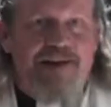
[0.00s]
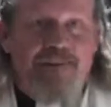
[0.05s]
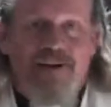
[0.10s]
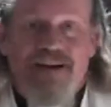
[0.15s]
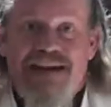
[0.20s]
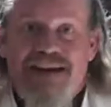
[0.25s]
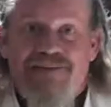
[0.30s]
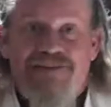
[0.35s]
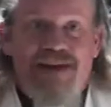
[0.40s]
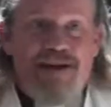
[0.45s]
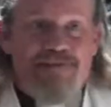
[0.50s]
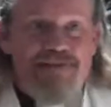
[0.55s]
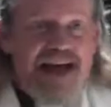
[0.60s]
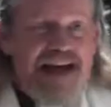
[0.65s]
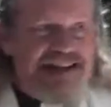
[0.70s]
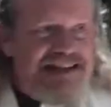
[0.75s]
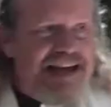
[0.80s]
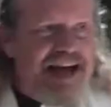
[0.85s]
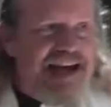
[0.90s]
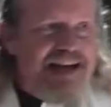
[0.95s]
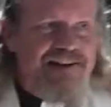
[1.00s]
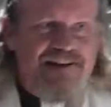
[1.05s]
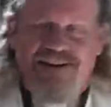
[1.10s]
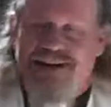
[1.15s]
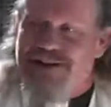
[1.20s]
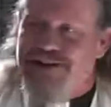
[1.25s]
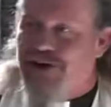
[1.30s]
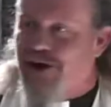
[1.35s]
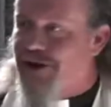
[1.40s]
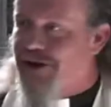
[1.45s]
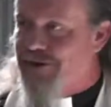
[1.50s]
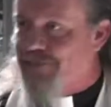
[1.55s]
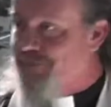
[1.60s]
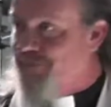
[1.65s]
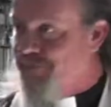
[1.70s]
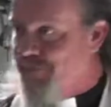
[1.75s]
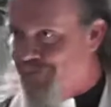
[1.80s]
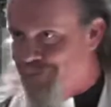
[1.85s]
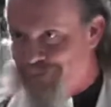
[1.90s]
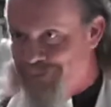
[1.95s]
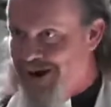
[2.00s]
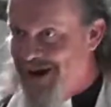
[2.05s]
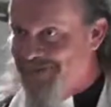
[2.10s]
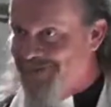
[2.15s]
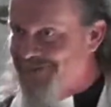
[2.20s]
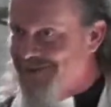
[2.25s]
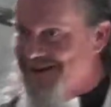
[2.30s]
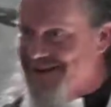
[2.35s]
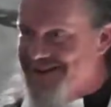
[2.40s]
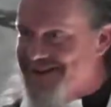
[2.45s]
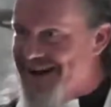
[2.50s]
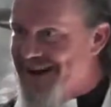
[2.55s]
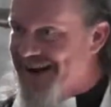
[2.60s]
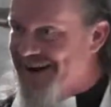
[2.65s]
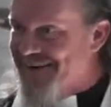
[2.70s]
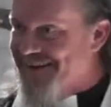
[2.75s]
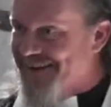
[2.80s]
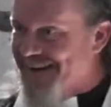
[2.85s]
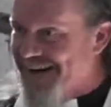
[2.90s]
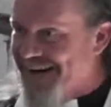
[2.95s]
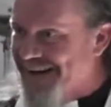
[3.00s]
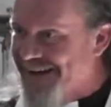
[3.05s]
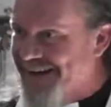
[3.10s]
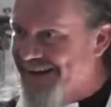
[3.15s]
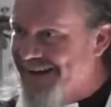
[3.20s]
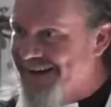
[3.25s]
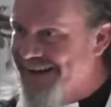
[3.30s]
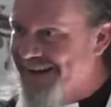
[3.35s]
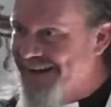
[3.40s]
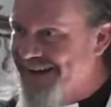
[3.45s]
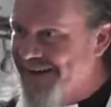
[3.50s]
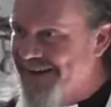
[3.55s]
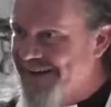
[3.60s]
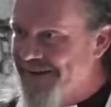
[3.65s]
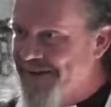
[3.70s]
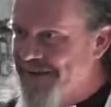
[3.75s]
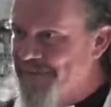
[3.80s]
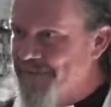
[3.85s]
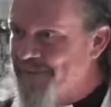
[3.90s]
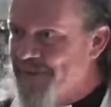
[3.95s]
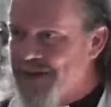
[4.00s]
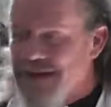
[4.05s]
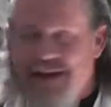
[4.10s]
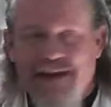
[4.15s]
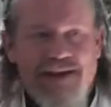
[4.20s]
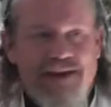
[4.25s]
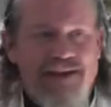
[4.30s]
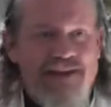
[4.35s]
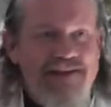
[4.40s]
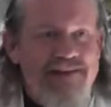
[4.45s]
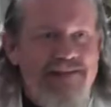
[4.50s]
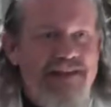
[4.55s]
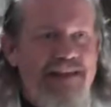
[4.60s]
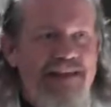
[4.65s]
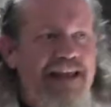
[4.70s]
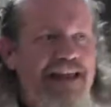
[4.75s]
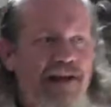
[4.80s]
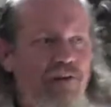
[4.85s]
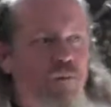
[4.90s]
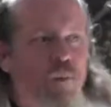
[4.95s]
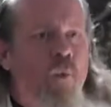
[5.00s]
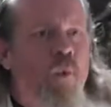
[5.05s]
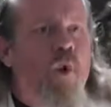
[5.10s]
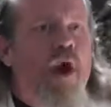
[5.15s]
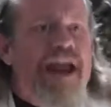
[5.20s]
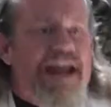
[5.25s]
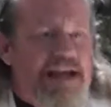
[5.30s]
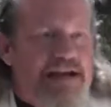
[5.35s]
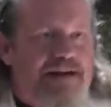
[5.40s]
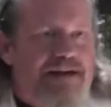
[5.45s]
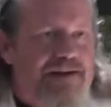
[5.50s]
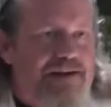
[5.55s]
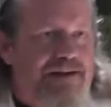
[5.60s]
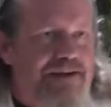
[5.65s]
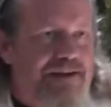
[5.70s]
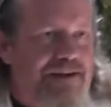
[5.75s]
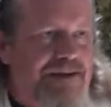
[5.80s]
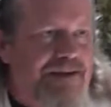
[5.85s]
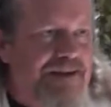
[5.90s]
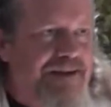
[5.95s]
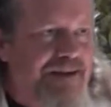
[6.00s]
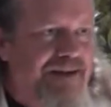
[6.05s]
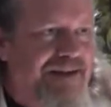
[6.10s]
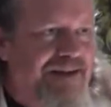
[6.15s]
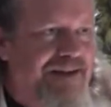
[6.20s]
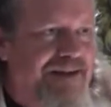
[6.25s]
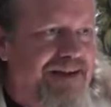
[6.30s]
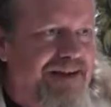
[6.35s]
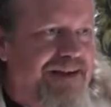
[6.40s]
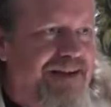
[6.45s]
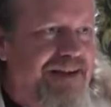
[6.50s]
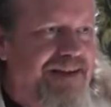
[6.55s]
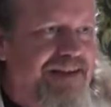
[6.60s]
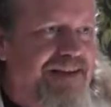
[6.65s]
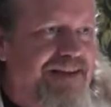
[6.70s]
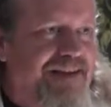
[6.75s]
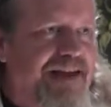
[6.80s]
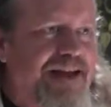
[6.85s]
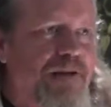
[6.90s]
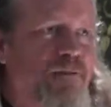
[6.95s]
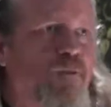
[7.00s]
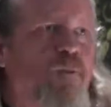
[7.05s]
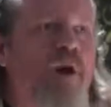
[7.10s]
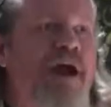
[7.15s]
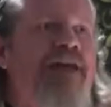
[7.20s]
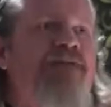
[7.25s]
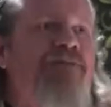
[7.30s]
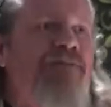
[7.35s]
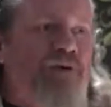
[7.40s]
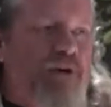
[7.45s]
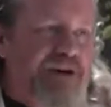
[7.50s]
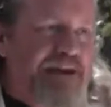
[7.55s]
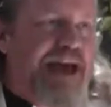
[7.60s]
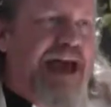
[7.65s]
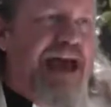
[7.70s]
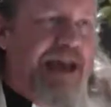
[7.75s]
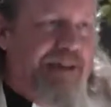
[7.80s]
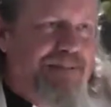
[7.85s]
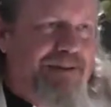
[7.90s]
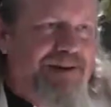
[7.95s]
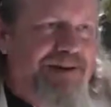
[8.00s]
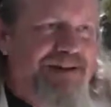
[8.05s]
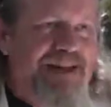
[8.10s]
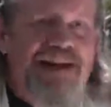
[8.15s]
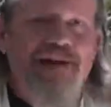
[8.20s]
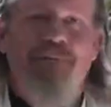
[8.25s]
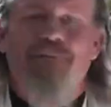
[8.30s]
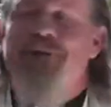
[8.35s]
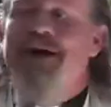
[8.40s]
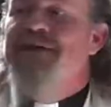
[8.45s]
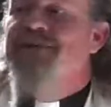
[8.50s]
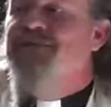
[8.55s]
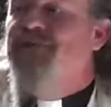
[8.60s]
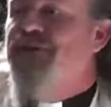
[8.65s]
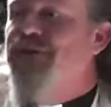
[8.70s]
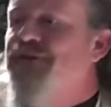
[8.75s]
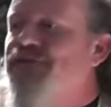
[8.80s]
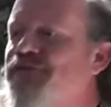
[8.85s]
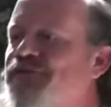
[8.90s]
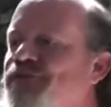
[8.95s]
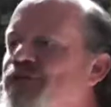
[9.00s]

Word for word: they would give them that title. They call them Reverend Terry. You see, they didn't wait. They didn't wait for a cap. They didn't wait for the